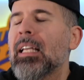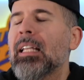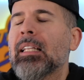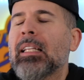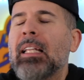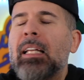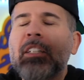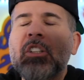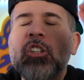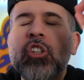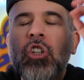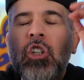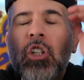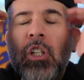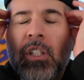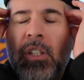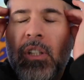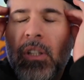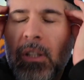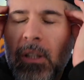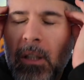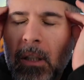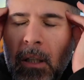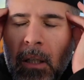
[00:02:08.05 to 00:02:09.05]
that
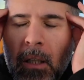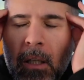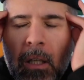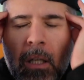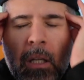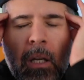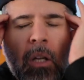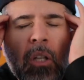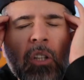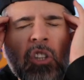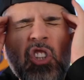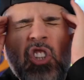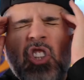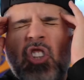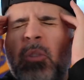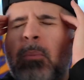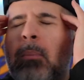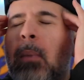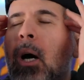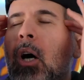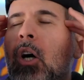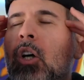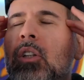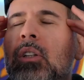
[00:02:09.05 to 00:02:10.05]
just
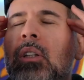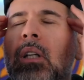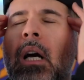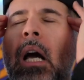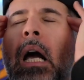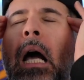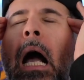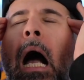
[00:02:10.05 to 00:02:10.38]
smelled